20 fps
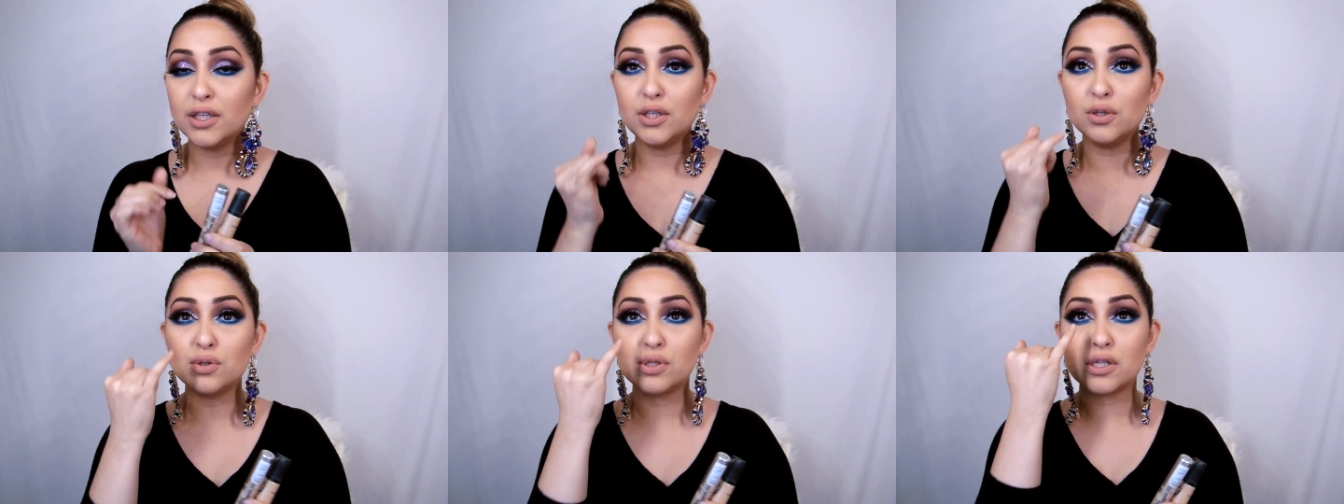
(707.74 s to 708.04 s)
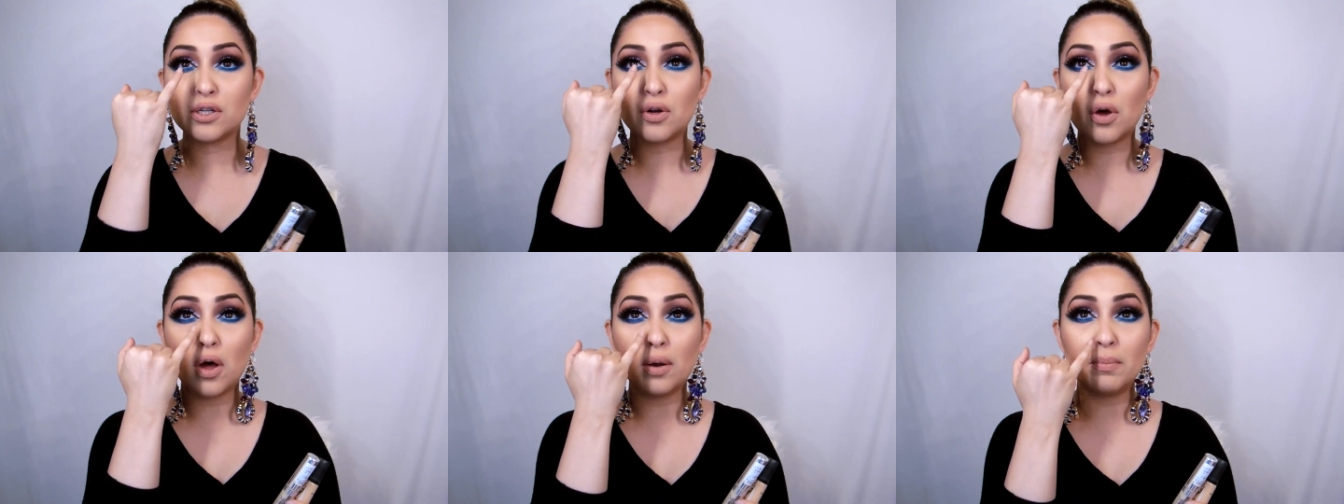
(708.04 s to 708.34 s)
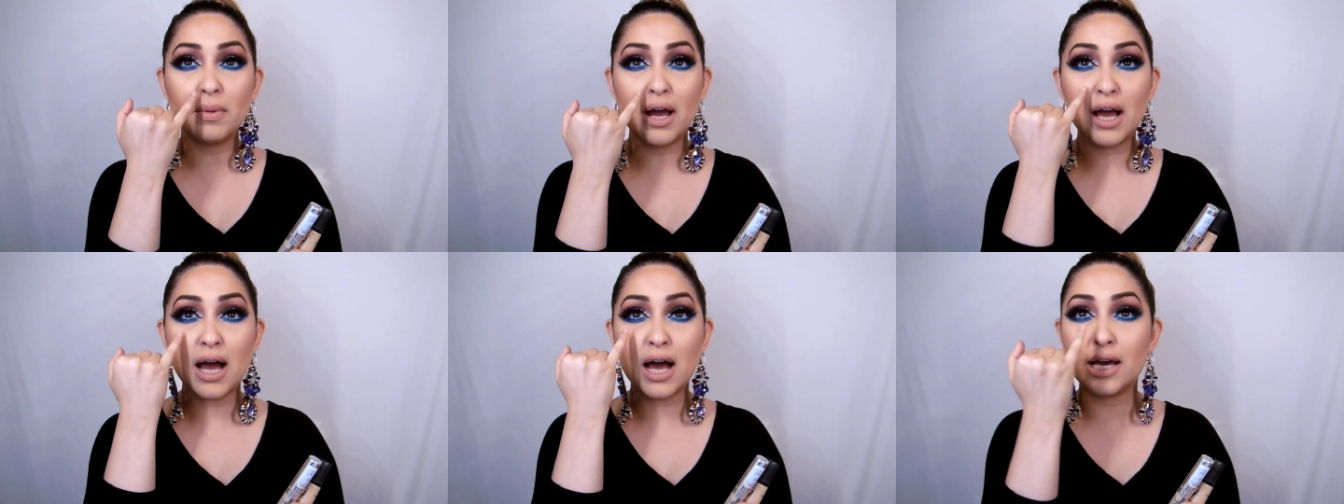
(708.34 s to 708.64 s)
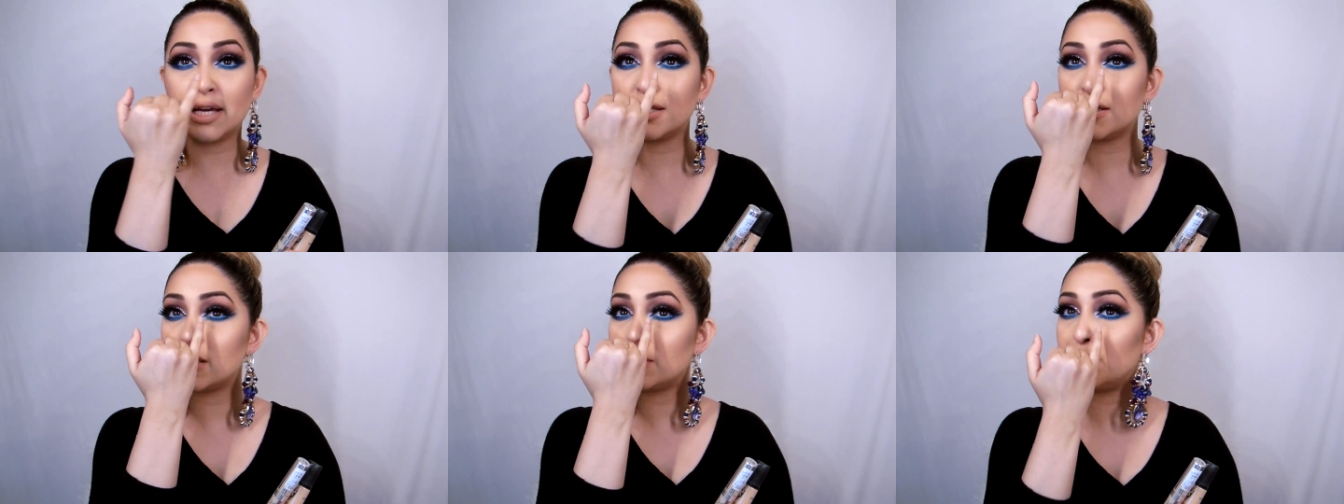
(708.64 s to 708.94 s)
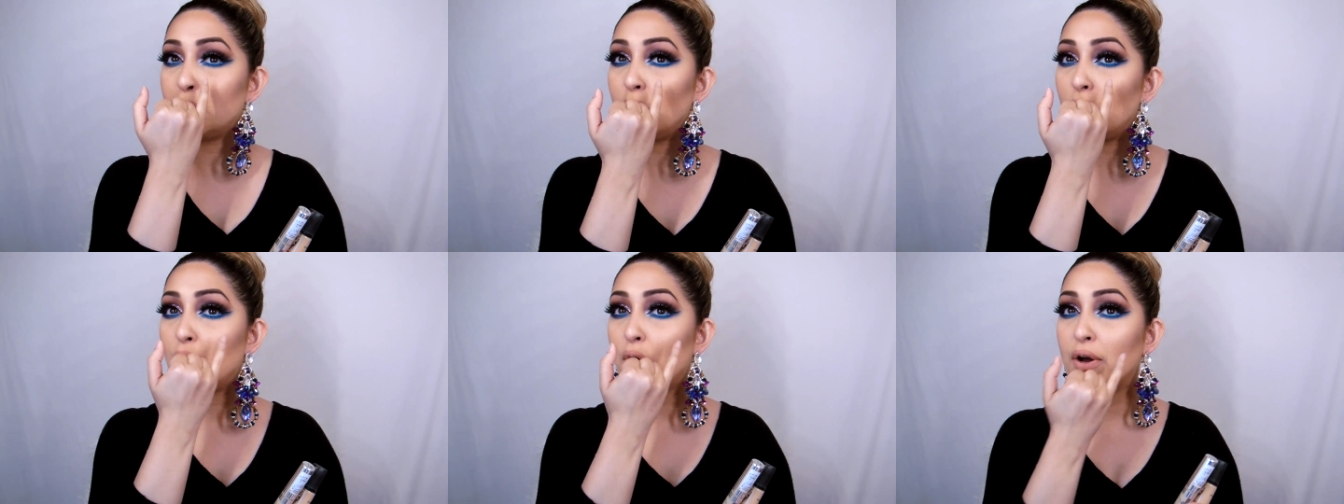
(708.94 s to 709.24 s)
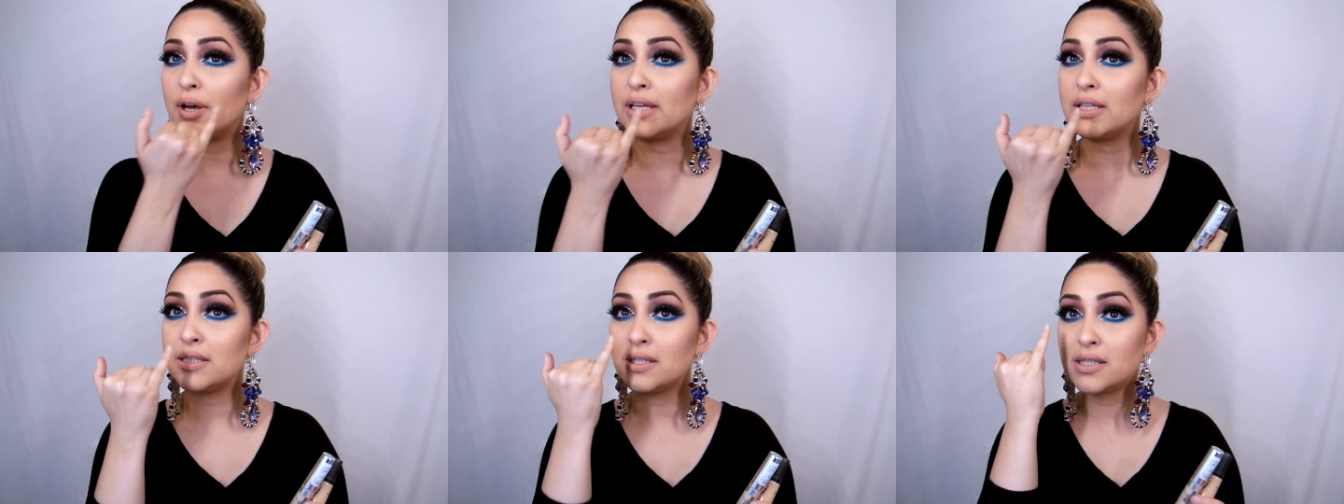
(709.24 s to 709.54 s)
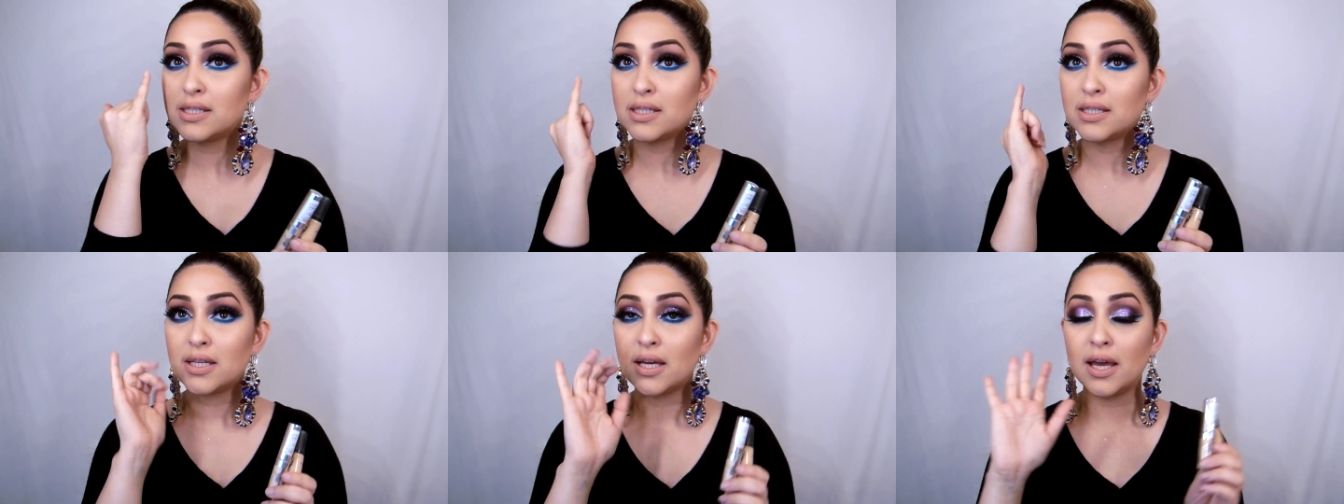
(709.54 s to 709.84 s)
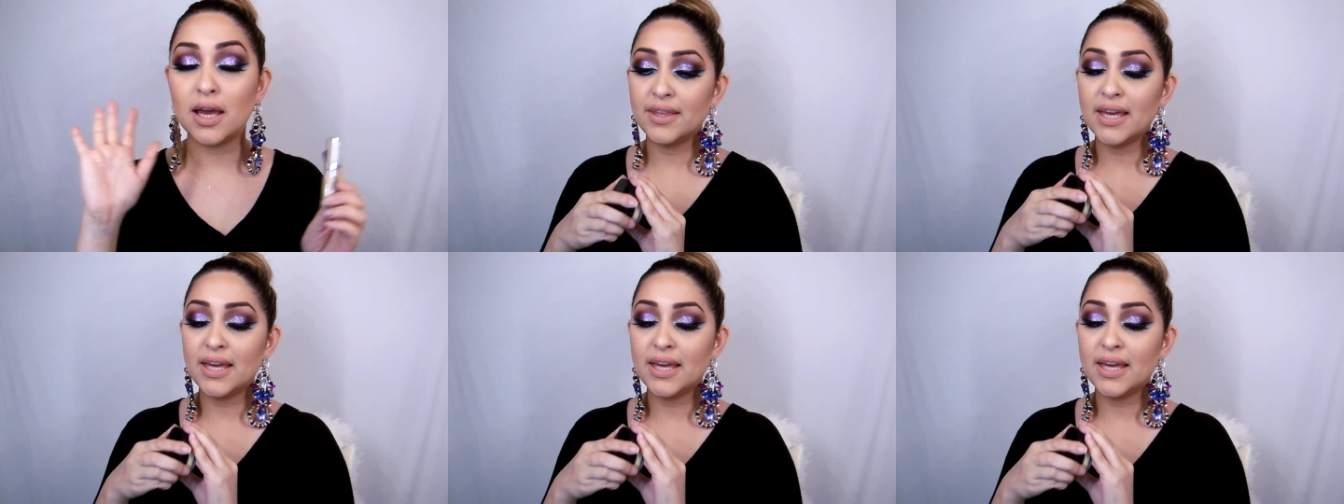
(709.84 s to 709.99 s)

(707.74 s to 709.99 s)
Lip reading: Used it on my highest points.